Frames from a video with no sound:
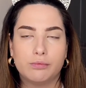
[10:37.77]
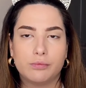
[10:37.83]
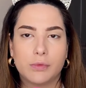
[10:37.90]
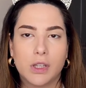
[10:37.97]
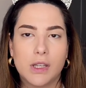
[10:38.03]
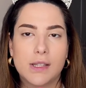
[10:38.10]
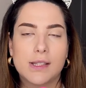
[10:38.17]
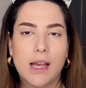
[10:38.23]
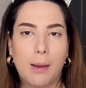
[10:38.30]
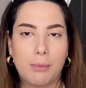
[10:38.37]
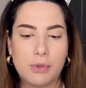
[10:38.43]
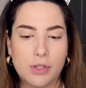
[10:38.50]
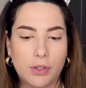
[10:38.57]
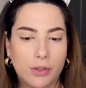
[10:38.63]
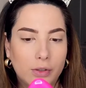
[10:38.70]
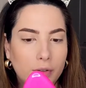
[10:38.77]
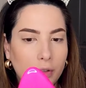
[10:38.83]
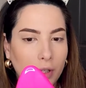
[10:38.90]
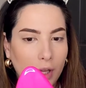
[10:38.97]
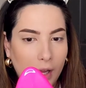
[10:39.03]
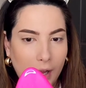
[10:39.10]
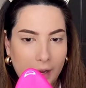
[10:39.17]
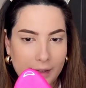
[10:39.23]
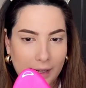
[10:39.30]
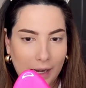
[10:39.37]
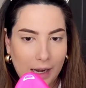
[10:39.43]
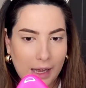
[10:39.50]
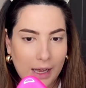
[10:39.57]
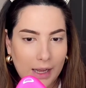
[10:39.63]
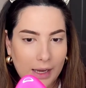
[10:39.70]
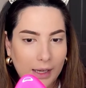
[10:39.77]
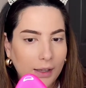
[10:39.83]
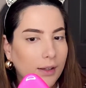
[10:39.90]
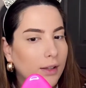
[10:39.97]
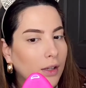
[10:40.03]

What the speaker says: subtle and light,